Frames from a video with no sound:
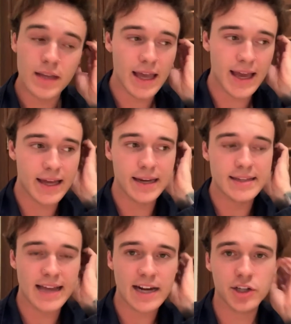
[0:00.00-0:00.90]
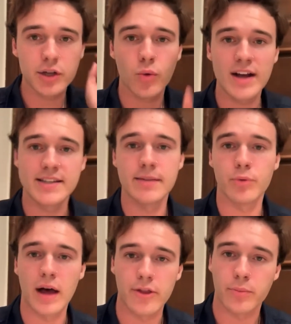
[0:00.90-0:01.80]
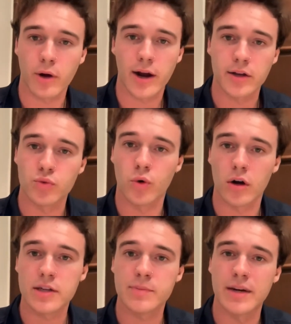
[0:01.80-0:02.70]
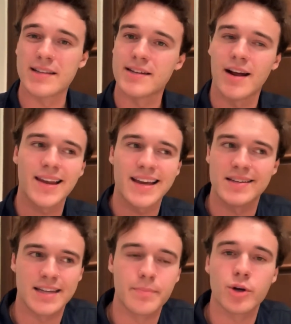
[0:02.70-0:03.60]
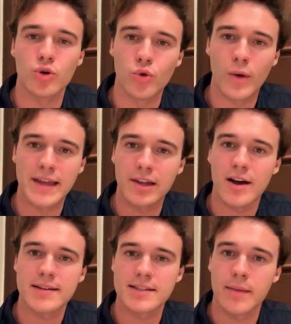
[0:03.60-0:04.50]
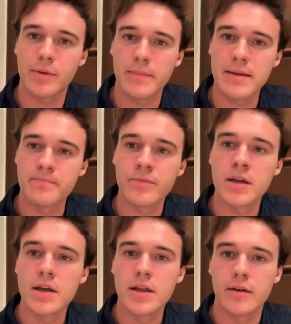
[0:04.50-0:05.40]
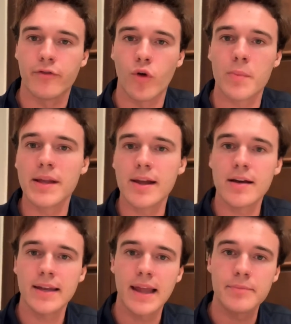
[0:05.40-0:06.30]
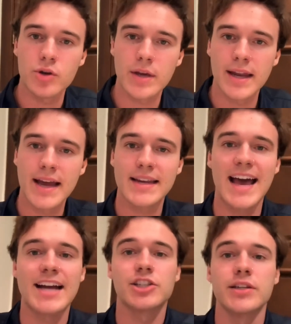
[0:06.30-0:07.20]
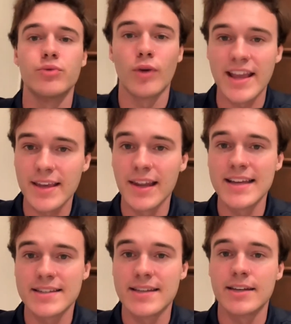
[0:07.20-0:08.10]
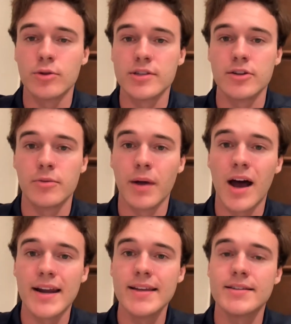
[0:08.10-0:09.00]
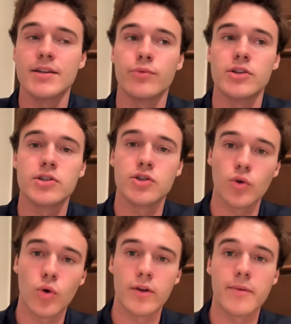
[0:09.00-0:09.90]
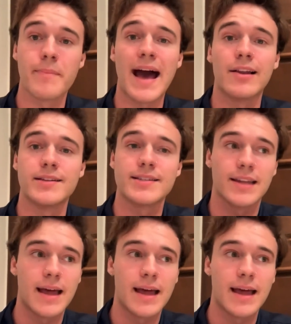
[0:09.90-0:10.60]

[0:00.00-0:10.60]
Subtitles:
And it's actually quite simple how the product works, but it's not like a typical weight loss supplement. The formula in LeptoConnect actually regulates signals in your body to restore the balanced